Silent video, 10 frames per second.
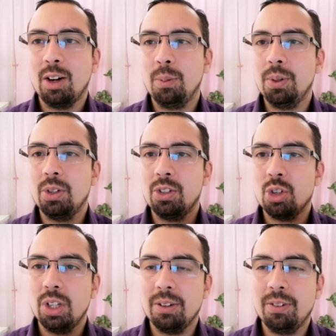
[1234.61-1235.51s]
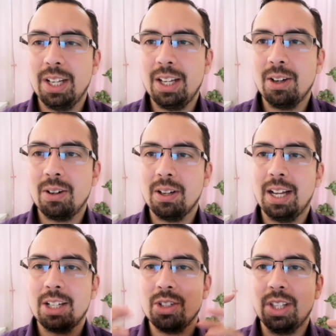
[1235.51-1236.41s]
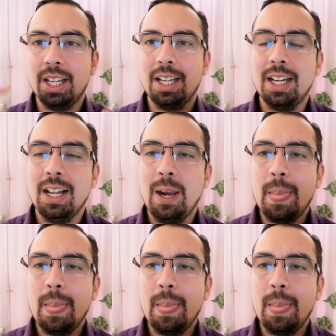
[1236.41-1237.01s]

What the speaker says: Hope you enjoyed the video, got you thinking.